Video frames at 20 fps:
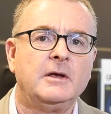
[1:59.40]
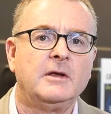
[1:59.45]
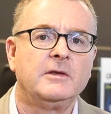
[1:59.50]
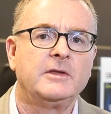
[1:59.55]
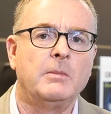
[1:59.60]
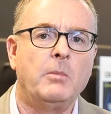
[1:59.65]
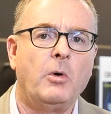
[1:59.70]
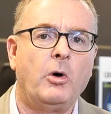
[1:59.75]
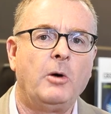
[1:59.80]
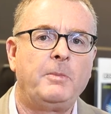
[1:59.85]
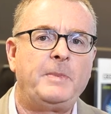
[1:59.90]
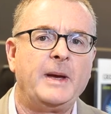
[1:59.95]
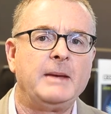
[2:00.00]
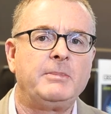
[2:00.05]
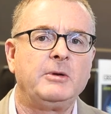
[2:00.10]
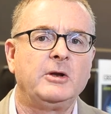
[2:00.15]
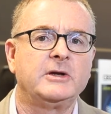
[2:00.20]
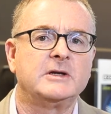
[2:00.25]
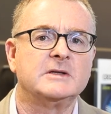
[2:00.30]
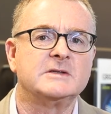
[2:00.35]
The more
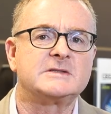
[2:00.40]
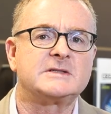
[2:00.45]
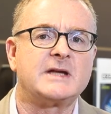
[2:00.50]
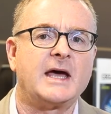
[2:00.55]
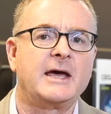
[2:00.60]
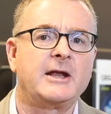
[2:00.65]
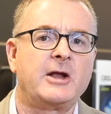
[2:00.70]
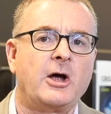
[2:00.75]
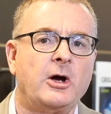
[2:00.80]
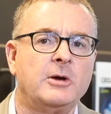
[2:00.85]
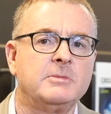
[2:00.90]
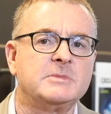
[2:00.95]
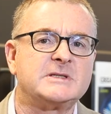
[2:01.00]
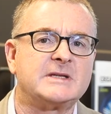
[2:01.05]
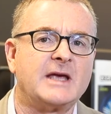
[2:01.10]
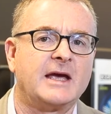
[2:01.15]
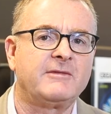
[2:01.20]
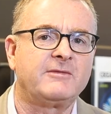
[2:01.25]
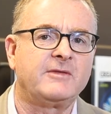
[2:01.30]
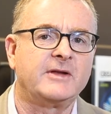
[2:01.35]
people who can stay at home
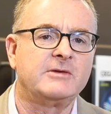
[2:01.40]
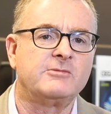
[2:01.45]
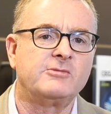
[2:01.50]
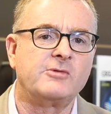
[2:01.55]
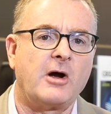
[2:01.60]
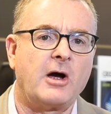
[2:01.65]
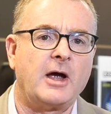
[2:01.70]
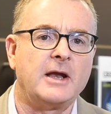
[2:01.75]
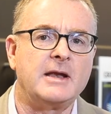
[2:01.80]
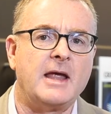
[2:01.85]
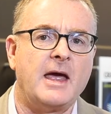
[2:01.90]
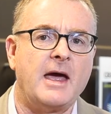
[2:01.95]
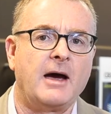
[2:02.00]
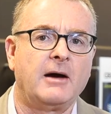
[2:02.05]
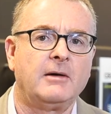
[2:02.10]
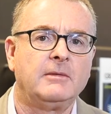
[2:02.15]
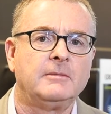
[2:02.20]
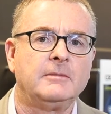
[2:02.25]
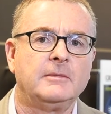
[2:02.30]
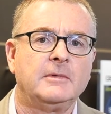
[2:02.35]
safely right
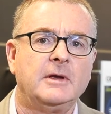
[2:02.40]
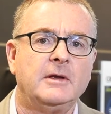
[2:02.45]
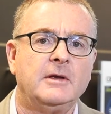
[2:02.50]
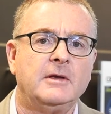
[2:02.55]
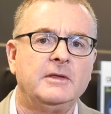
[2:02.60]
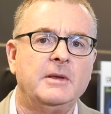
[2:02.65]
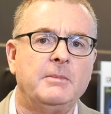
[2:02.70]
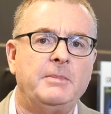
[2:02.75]
now, the